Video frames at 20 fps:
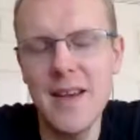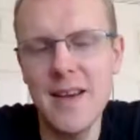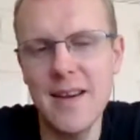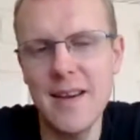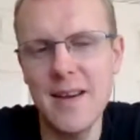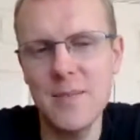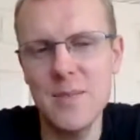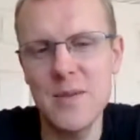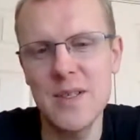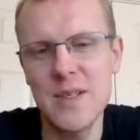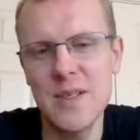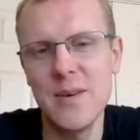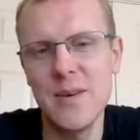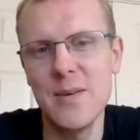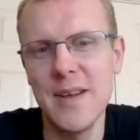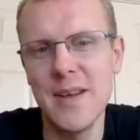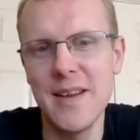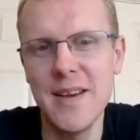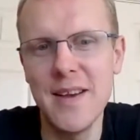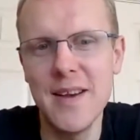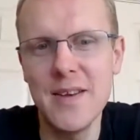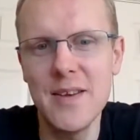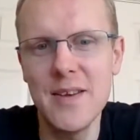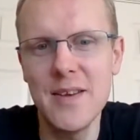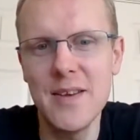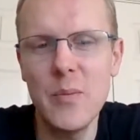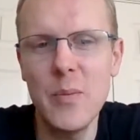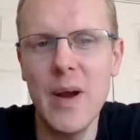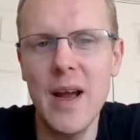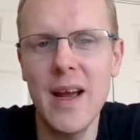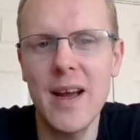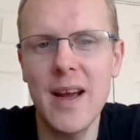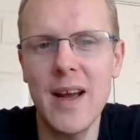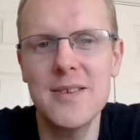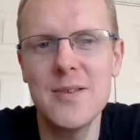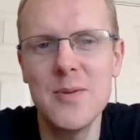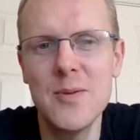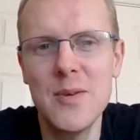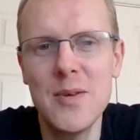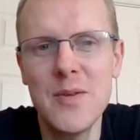Yeah, absolutely. And you've
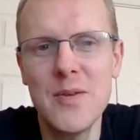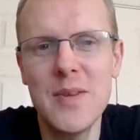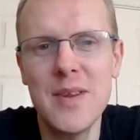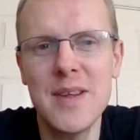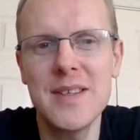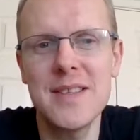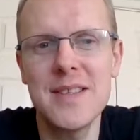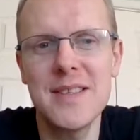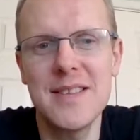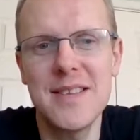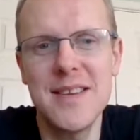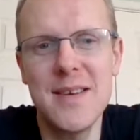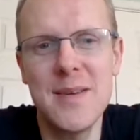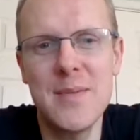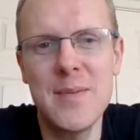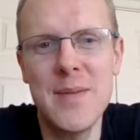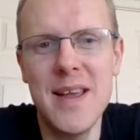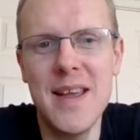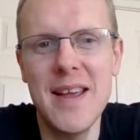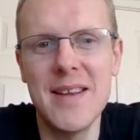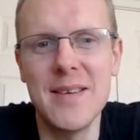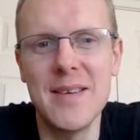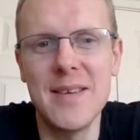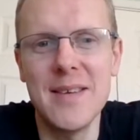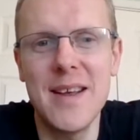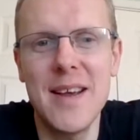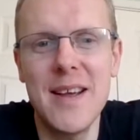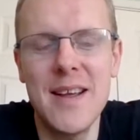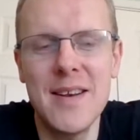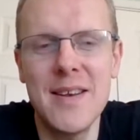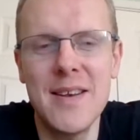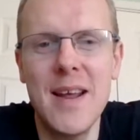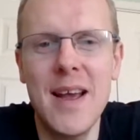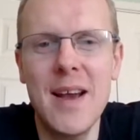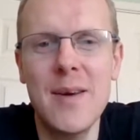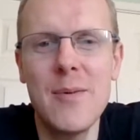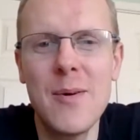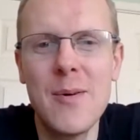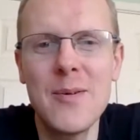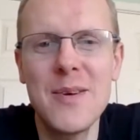packed all of this in.
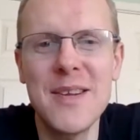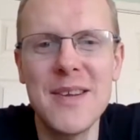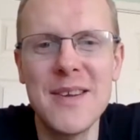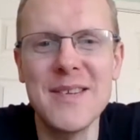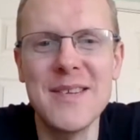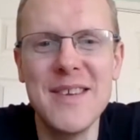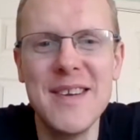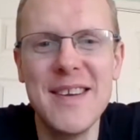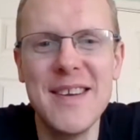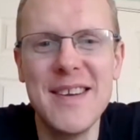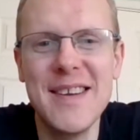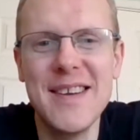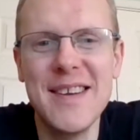And how old are you?